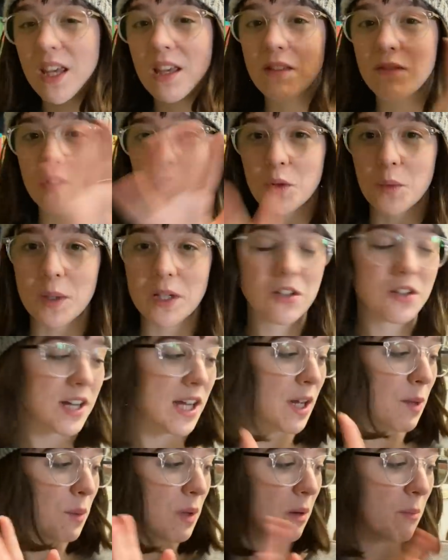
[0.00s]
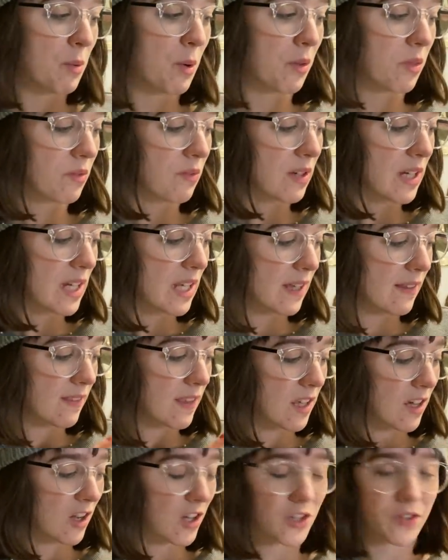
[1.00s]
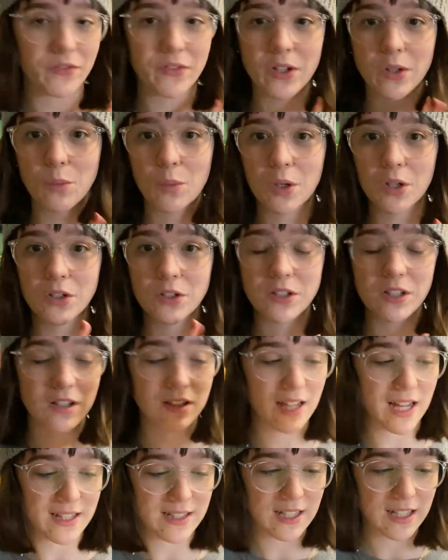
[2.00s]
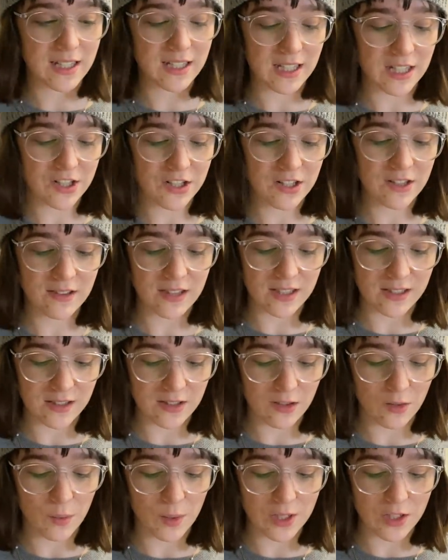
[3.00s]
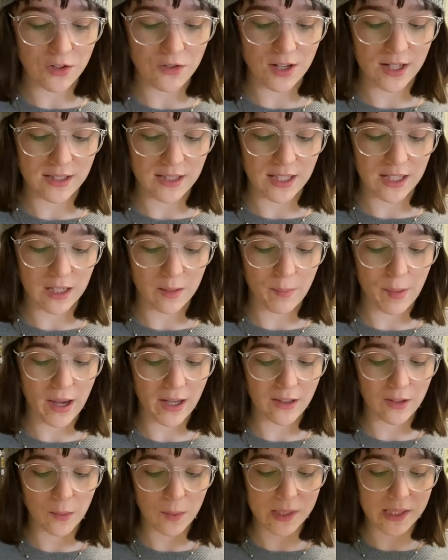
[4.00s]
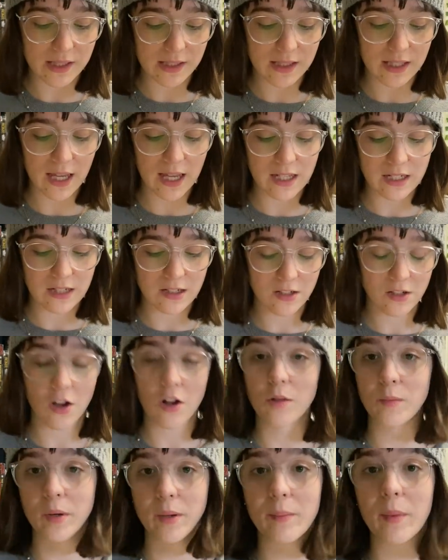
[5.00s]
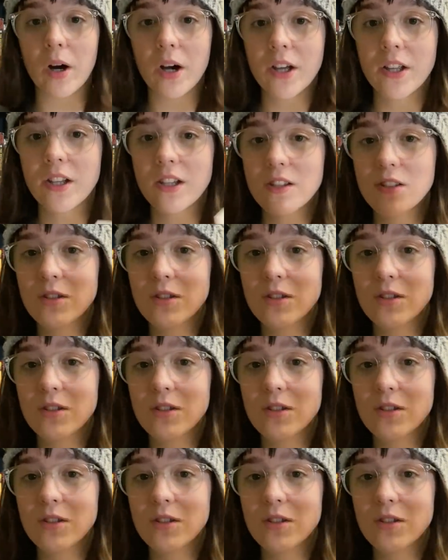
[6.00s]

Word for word: If you're wondering, we are both reading the Oxford World Classic Edition. This is the one translated by Louise and Aylmer Maude.